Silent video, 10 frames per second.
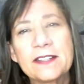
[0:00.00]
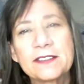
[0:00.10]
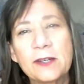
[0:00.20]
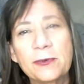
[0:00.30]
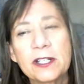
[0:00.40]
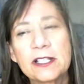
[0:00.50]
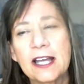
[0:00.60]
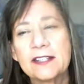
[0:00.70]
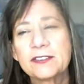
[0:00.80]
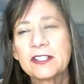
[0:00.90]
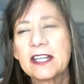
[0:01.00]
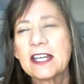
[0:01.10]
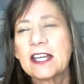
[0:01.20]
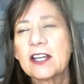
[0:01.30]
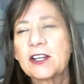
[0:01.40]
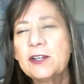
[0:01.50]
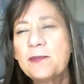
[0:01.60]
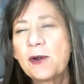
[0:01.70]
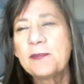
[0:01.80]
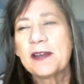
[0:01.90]
as I realized,
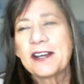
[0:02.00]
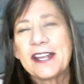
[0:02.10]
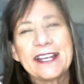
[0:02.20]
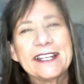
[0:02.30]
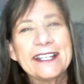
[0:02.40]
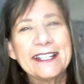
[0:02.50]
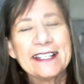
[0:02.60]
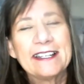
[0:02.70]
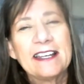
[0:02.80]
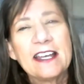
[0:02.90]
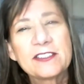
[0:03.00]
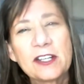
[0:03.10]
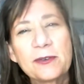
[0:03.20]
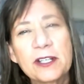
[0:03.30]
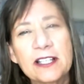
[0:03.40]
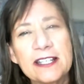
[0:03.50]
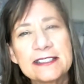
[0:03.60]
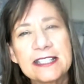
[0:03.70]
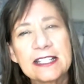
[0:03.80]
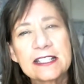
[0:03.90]
good morning, Marianne, as I
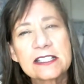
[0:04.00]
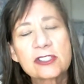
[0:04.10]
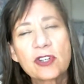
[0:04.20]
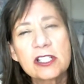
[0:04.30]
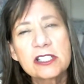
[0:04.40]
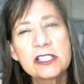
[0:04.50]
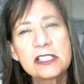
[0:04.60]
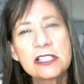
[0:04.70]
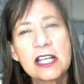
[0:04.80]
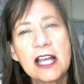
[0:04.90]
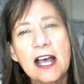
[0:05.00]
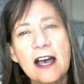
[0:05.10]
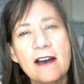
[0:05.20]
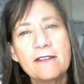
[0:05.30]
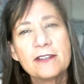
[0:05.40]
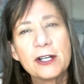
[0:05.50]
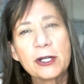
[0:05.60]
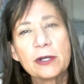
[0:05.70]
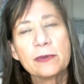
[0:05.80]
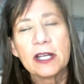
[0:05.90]
realized that the stresses of,
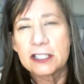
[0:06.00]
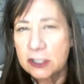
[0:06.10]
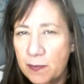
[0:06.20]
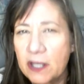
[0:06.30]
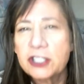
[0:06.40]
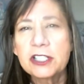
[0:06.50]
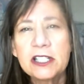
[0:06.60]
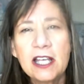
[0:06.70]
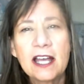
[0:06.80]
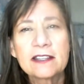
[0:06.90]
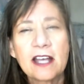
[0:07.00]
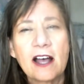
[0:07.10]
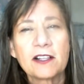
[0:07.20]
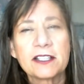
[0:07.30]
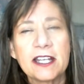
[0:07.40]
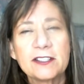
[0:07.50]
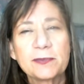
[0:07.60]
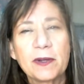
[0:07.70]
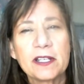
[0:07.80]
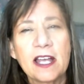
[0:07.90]
especially at the holidays,
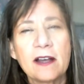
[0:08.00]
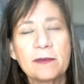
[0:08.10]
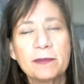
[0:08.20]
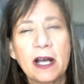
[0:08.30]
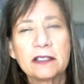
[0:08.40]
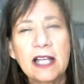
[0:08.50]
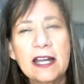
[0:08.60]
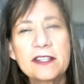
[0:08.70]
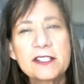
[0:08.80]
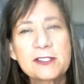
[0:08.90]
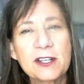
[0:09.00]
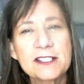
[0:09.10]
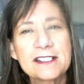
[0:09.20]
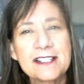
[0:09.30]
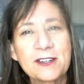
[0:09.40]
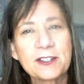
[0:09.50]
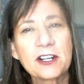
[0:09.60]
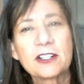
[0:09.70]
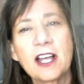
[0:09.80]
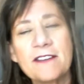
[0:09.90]
but a lot of the stresses that are in
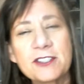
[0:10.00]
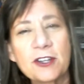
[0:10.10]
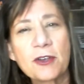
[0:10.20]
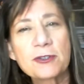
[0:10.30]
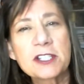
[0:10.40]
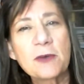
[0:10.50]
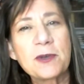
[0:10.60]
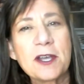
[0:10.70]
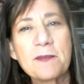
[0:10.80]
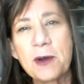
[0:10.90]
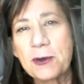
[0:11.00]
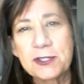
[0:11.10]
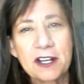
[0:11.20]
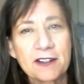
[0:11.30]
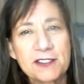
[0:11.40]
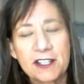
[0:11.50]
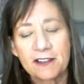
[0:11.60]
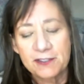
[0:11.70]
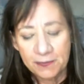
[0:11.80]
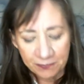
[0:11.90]
our lives are those that we impose on
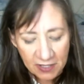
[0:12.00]
ourselves.